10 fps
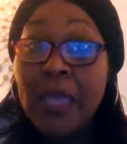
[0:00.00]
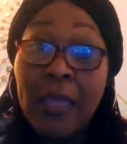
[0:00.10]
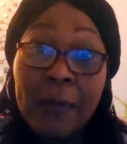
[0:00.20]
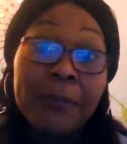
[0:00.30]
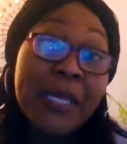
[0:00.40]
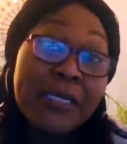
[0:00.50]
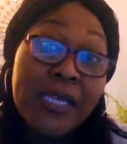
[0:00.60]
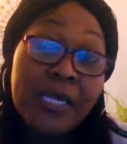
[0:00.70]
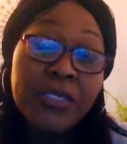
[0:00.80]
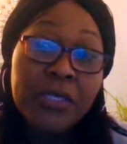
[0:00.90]

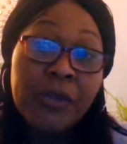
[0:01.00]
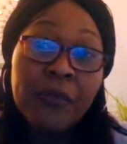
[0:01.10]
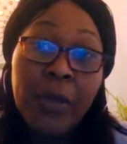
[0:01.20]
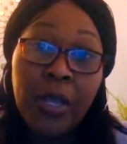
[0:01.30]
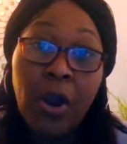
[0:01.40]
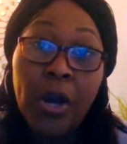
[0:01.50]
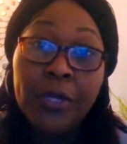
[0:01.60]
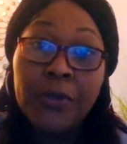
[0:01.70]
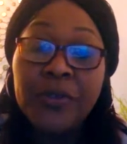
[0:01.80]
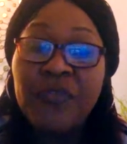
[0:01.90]
implantation of my
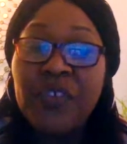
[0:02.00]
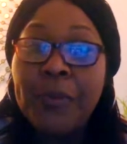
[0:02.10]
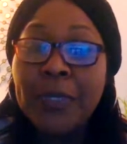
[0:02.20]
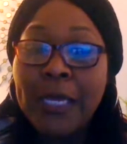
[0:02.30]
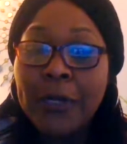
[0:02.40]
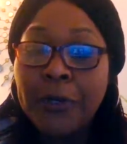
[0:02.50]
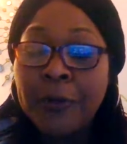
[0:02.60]
cardio defibrillator.